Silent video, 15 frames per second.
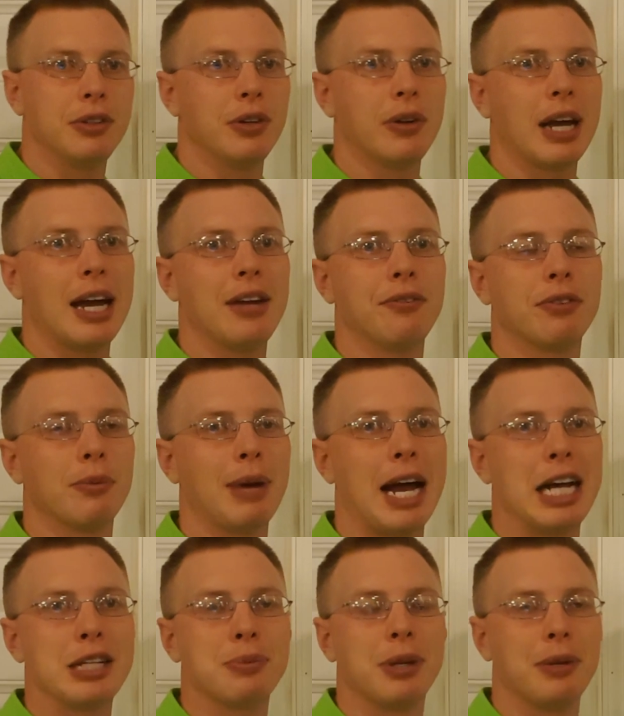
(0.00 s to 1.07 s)
you came from
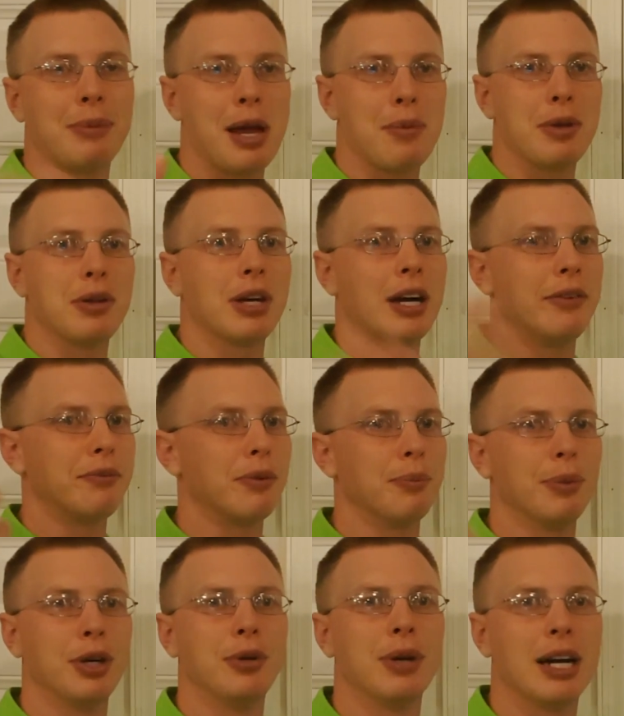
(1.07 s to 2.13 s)
Asplin, maybe you come from
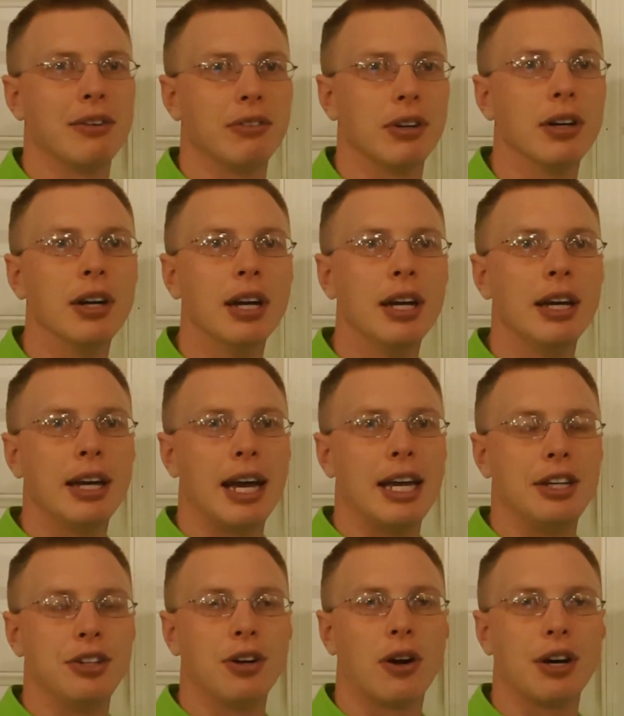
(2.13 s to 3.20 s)
whoever,
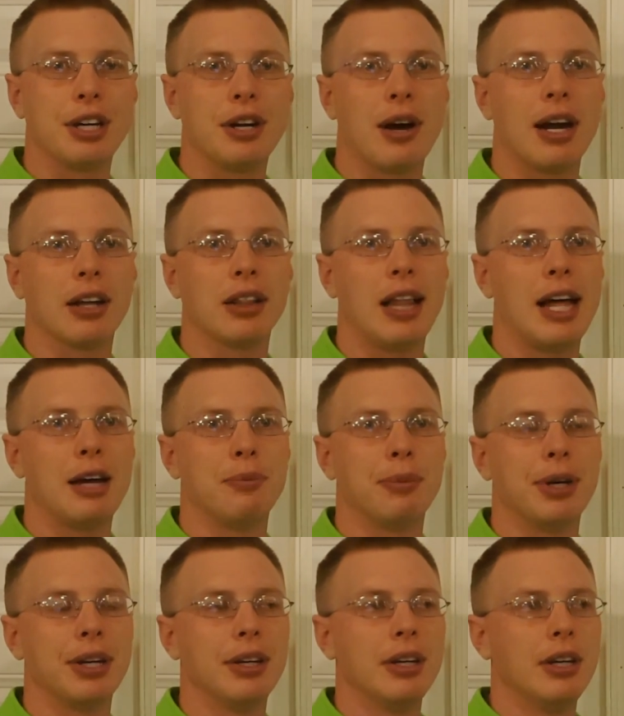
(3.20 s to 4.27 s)
and you already know how to climb,
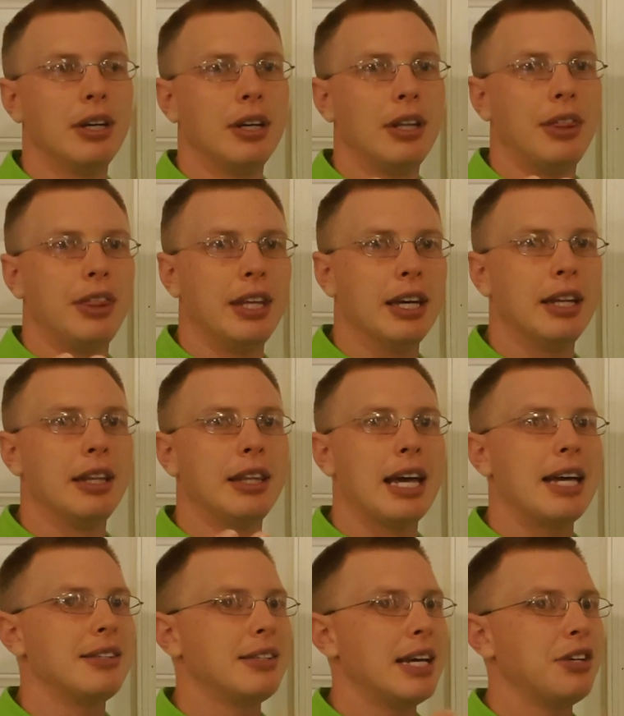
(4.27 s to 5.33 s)
but then
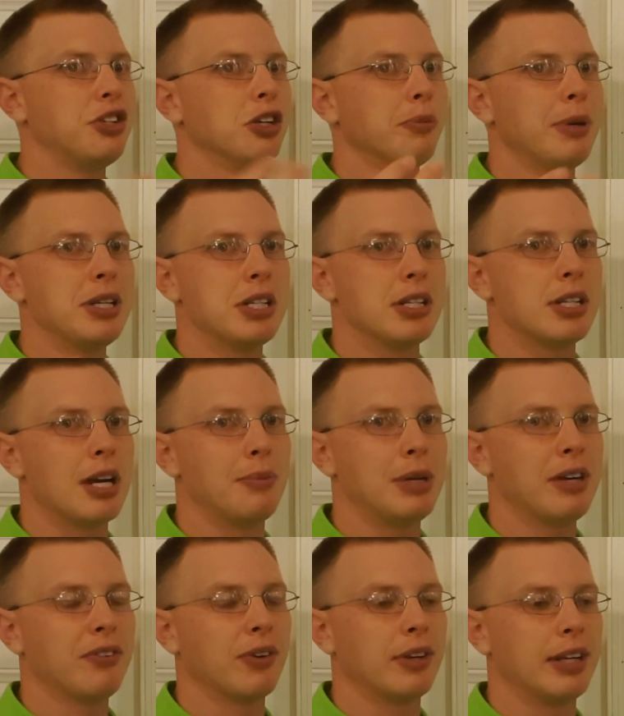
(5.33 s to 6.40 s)
that sets your business up
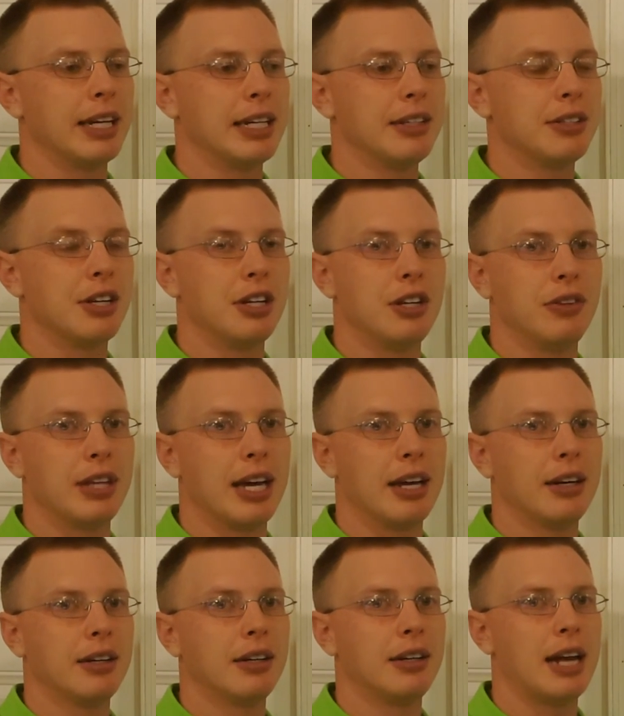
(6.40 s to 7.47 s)
differently to do that.
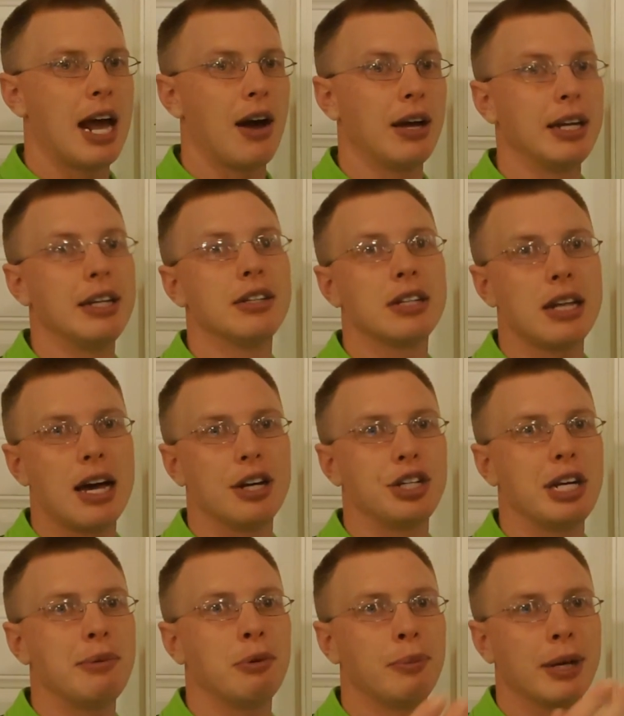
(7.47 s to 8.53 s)
Now, it is a lot
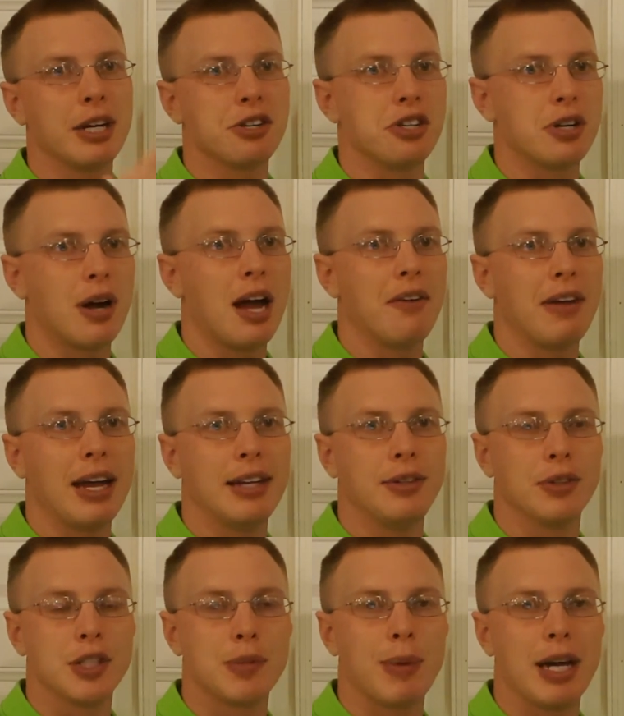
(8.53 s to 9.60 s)
cheaper because you don't have
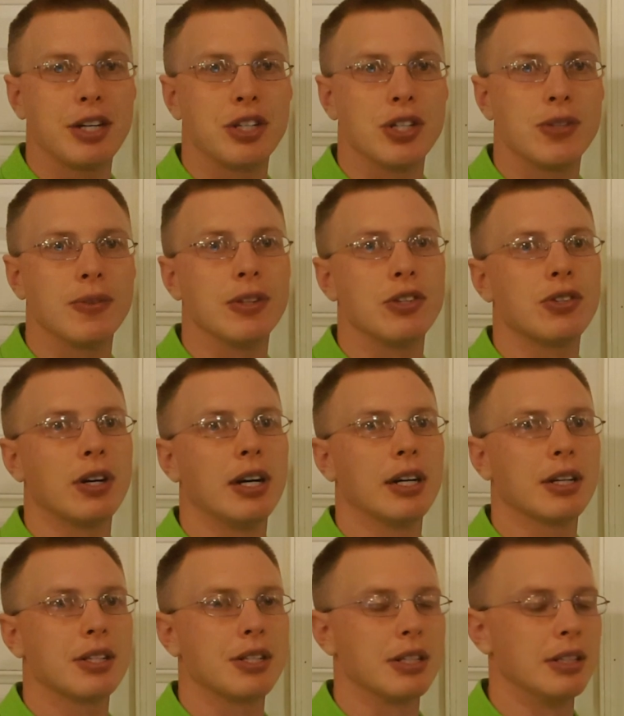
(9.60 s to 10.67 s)
annual inspections for the
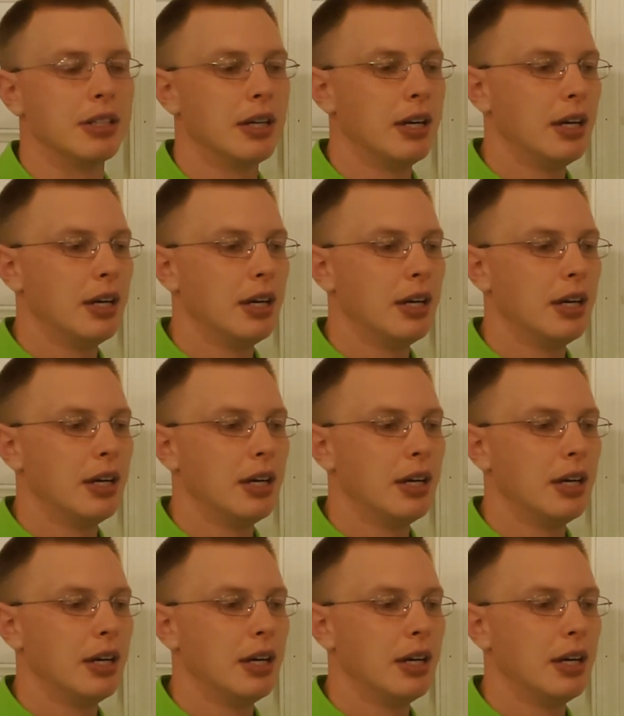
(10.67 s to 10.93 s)
trucks, and,